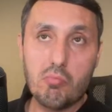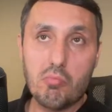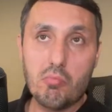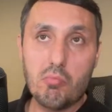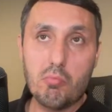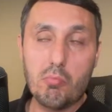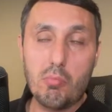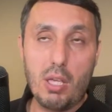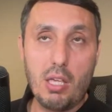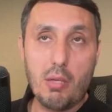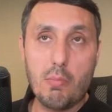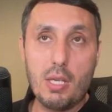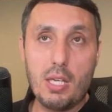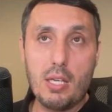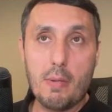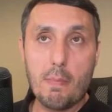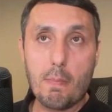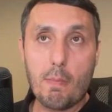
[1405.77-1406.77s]

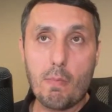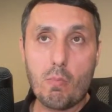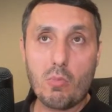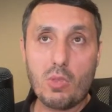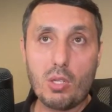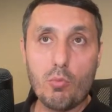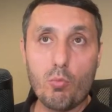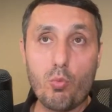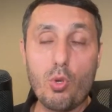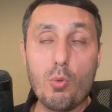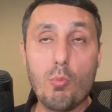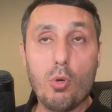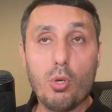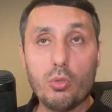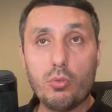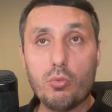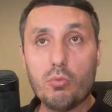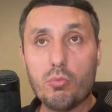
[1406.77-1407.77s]
maybe
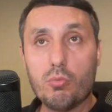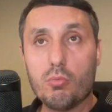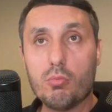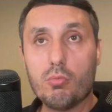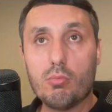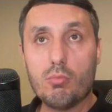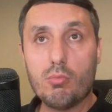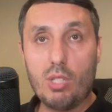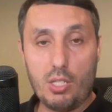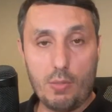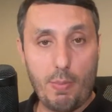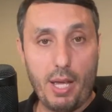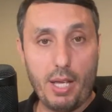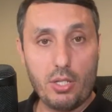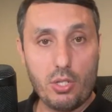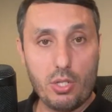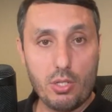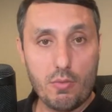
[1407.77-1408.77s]
remote
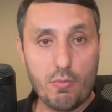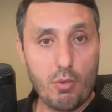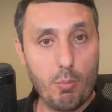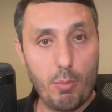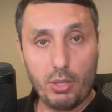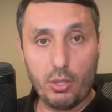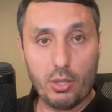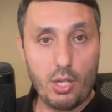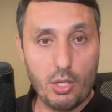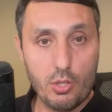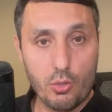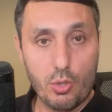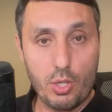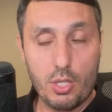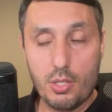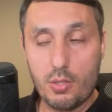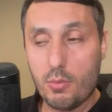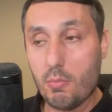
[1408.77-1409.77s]
dispatchers from other
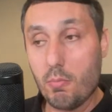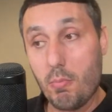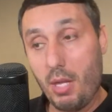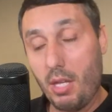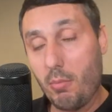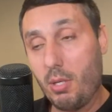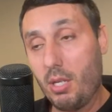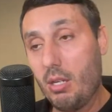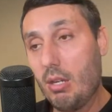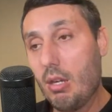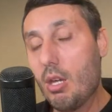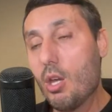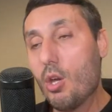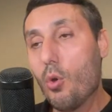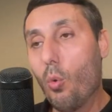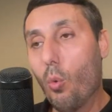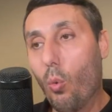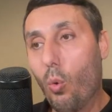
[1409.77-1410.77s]
countries, maybe,
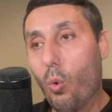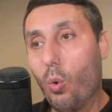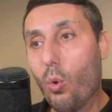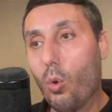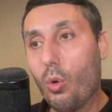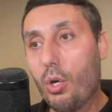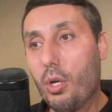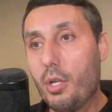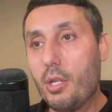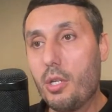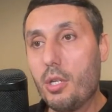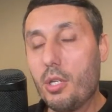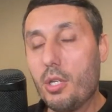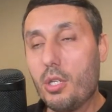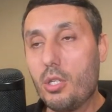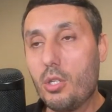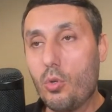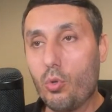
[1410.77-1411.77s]
or
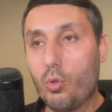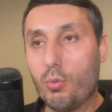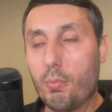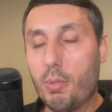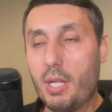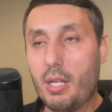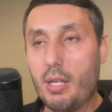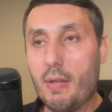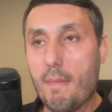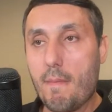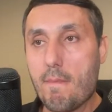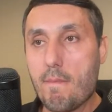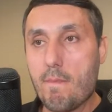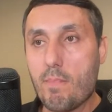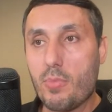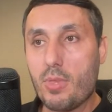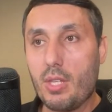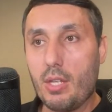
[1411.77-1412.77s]
you will
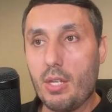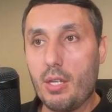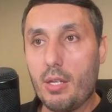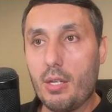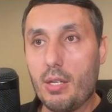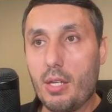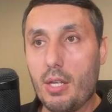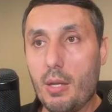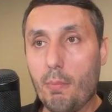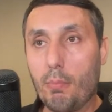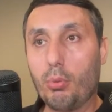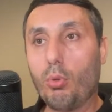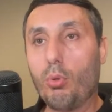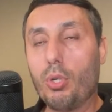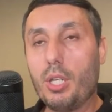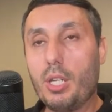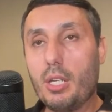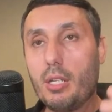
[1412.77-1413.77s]
be
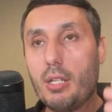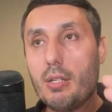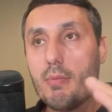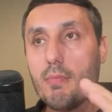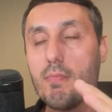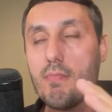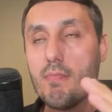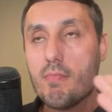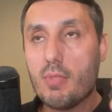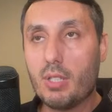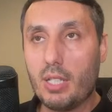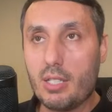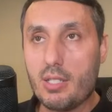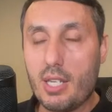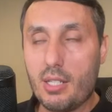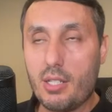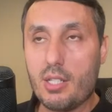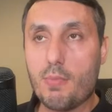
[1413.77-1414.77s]
employing, let's
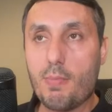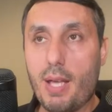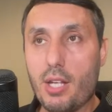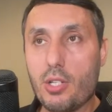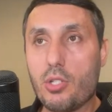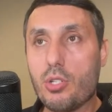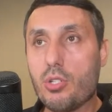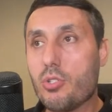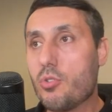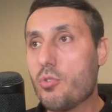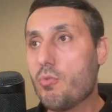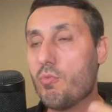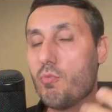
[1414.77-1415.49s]
say, dispatchers